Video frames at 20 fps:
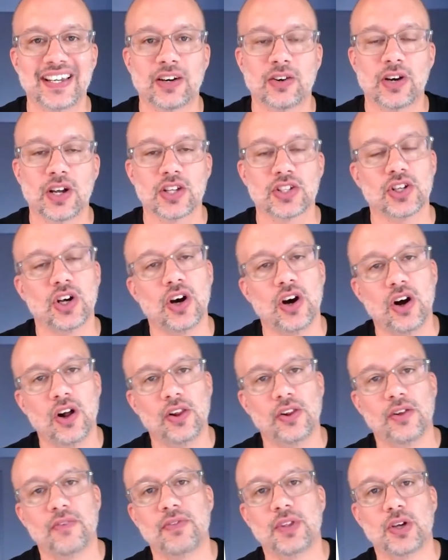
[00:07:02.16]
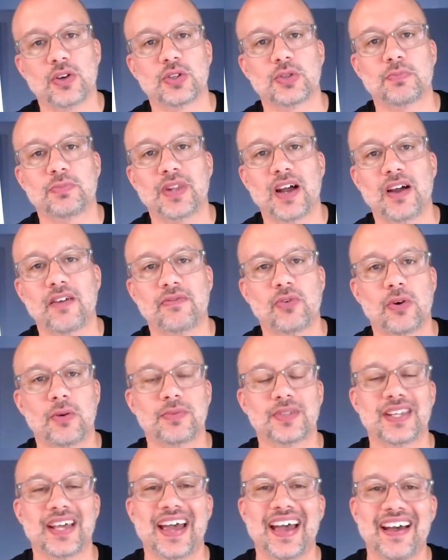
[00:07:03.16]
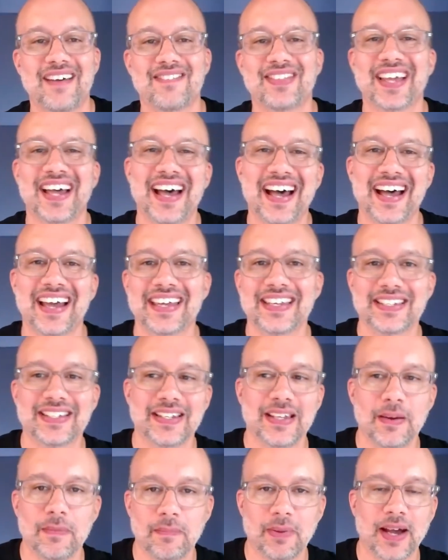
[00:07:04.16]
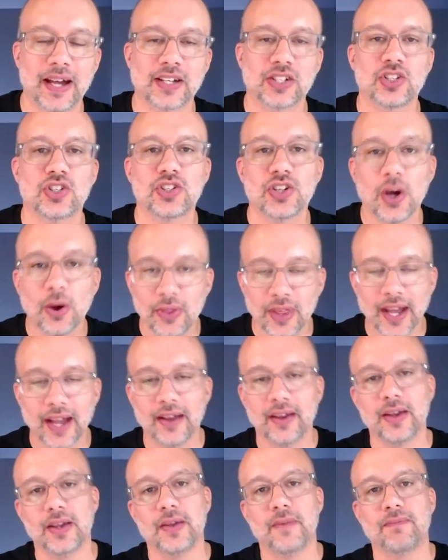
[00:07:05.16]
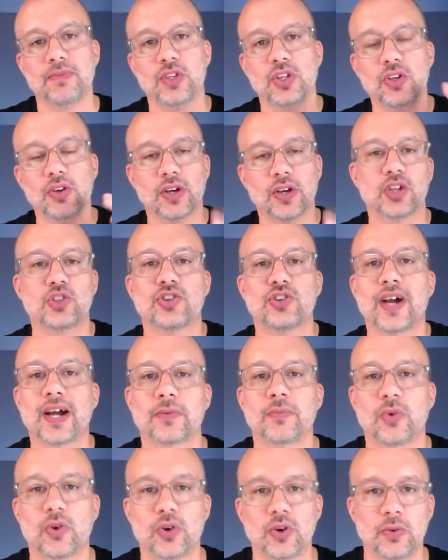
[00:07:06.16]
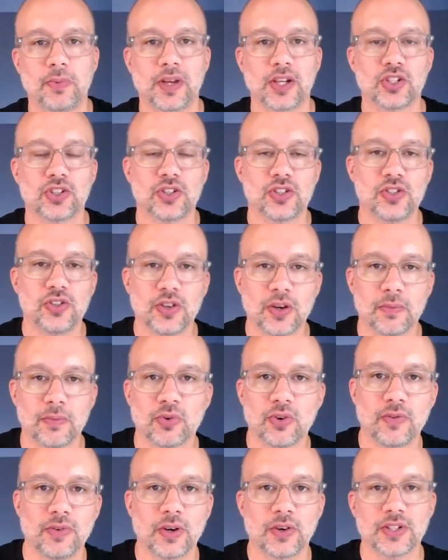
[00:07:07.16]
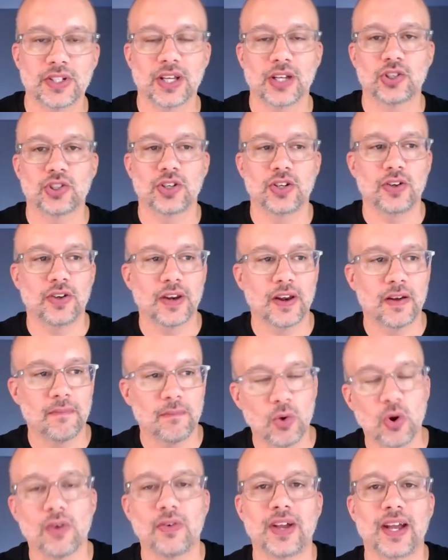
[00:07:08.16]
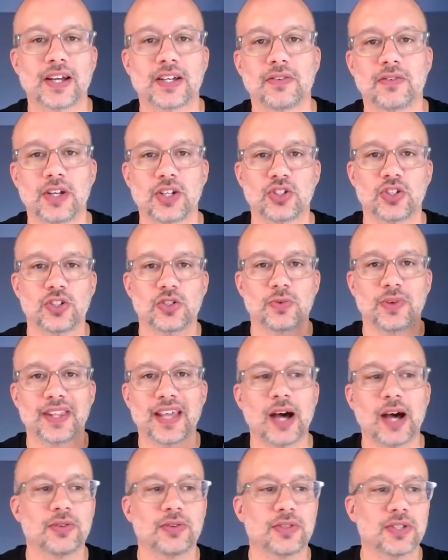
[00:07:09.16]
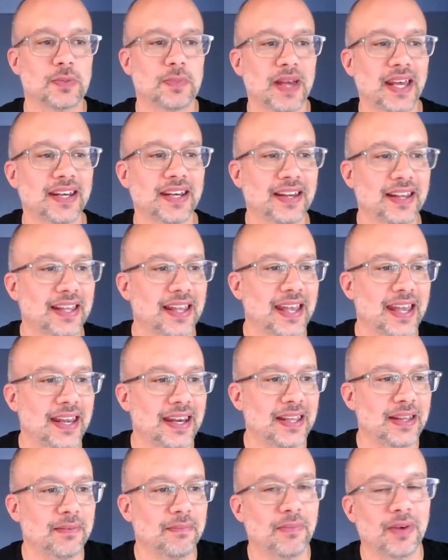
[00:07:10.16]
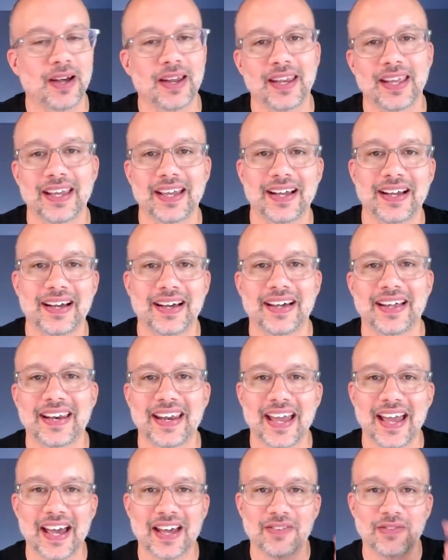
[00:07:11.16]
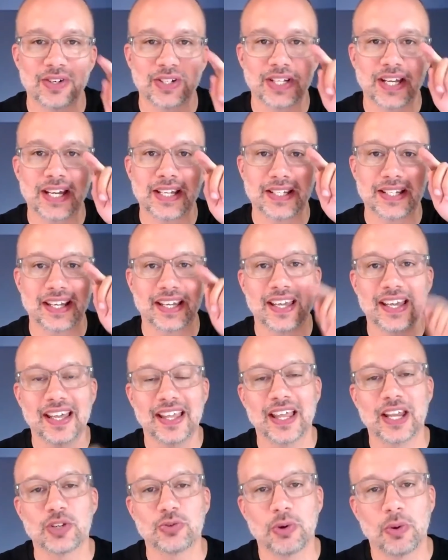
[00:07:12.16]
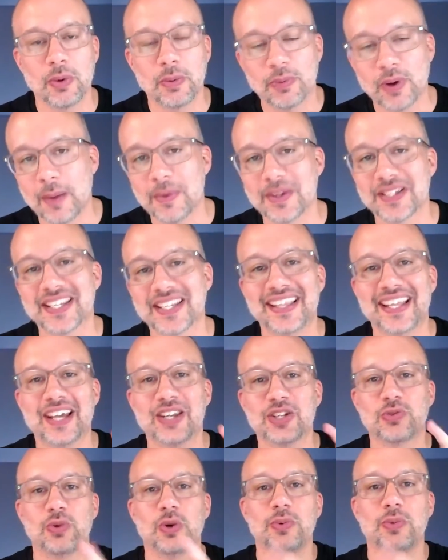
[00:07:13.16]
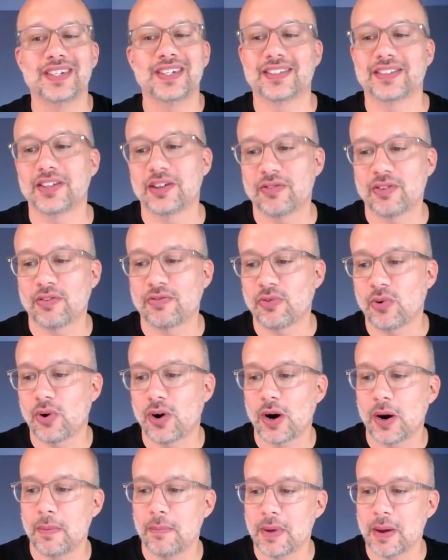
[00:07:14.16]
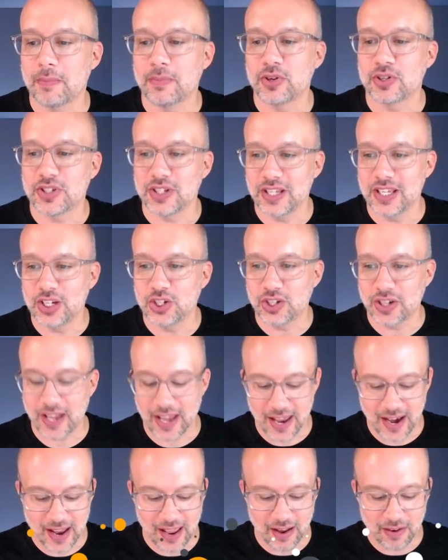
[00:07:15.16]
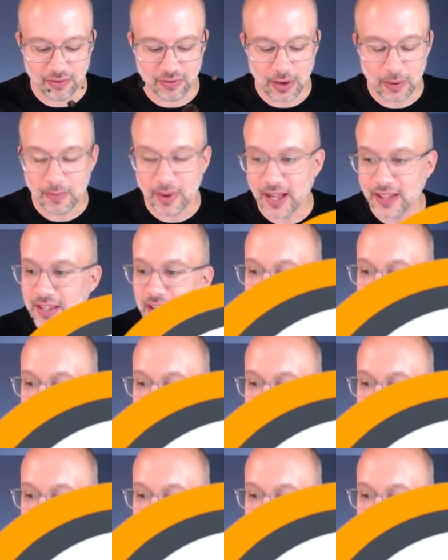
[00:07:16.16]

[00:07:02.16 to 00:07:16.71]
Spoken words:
across all of those platforms that have the highest impact so that you can attract more new patients, you can improve your retention, you can have more reactivations without spending any money on advertising. That is what we promise, and that is what we deliver for our members each and every month.